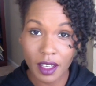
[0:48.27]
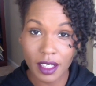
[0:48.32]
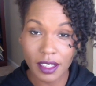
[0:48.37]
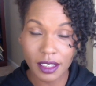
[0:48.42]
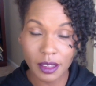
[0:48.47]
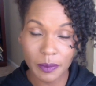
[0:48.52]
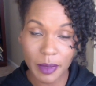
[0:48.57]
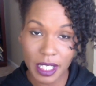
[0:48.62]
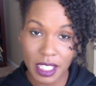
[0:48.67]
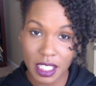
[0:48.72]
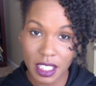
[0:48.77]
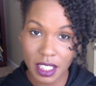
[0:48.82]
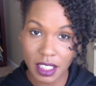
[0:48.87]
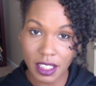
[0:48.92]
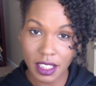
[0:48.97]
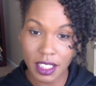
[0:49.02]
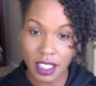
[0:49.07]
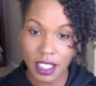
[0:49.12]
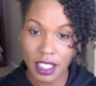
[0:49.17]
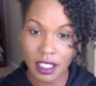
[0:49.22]

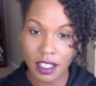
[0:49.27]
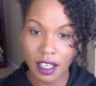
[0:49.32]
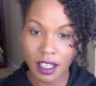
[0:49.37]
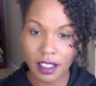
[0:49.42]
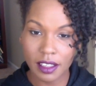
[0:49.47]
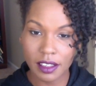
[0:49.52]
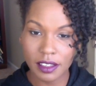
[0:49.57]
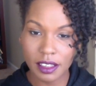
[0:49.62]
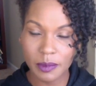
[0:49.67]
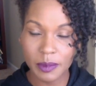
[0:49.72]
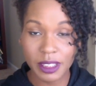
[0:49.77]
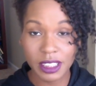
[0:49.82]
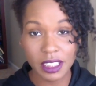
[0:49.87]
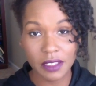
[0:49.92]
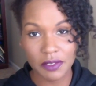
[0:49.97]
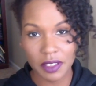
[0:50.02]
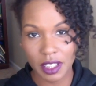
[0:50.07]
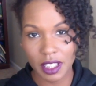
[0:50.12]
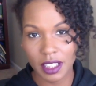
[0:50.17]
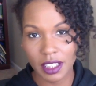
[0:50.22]
especially
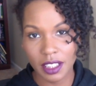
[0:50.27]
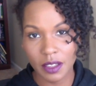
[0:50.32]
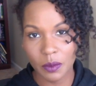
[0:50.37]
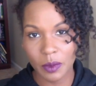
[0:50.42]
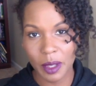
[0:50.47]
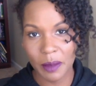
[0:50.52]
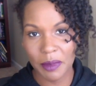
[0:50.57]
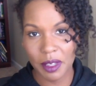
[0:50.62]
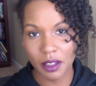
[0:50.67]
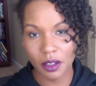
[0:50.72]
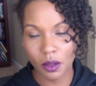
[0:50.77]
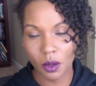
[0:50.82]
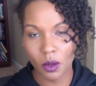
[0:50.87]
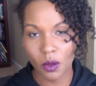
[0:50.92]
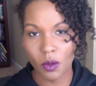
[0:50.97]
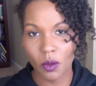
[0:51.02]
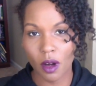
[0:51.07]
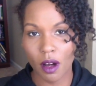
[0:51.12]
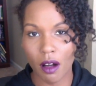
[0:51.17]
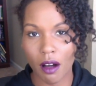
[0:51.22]
specifically women
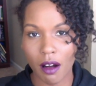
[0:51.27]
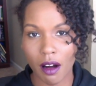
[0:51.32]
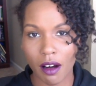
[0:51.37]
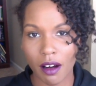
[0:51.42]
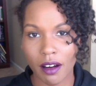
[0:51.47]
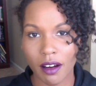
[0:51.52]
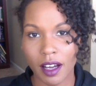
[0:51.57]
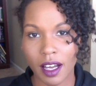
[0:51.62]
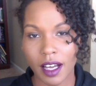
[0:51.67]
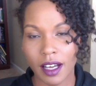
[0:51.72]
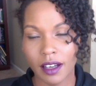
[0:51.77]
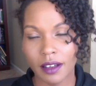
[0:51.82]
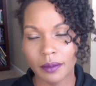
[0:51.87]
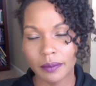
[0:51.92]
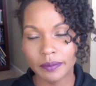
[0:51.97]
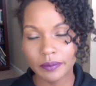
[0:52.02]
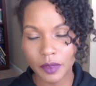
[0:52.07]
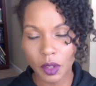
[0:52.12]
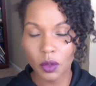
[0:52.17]
who are um,